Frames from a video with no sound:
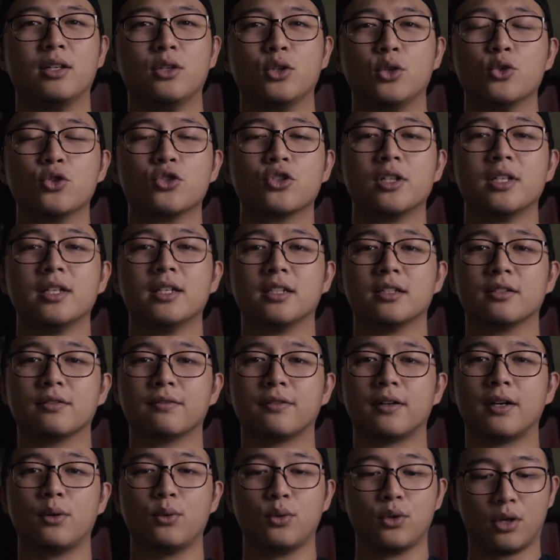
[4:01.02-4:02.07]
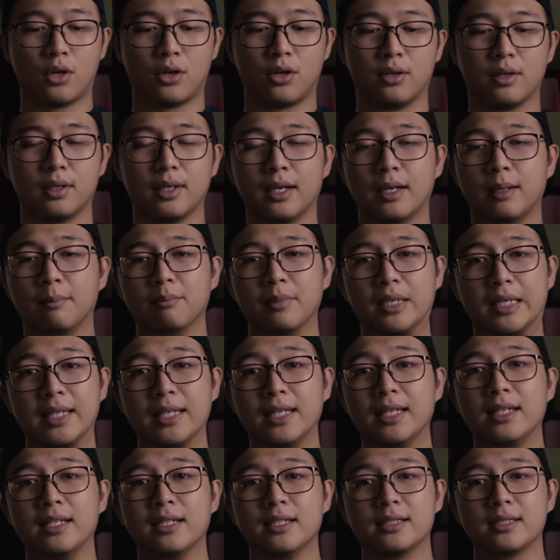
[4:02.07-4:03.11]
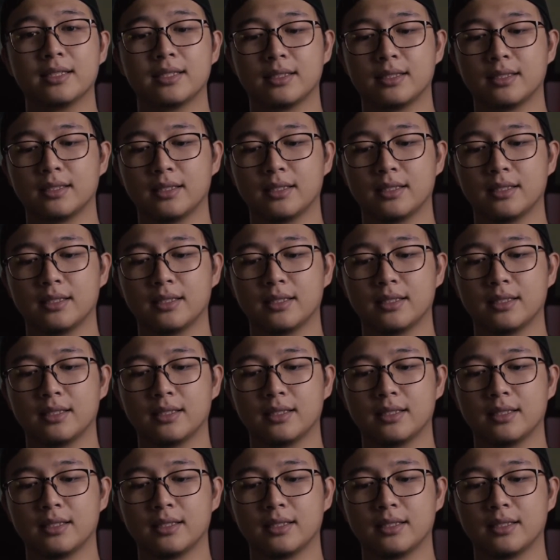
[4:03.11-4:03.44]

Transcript: usually is found on Helios.